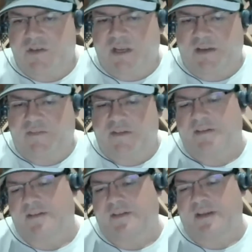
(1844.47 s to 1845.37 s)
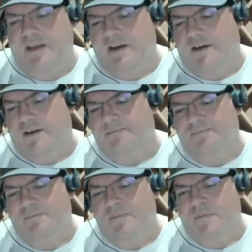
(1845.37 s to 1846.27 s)
And then the, the uh,
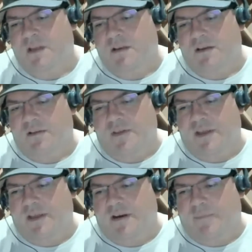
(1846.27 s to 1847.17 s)
the uh,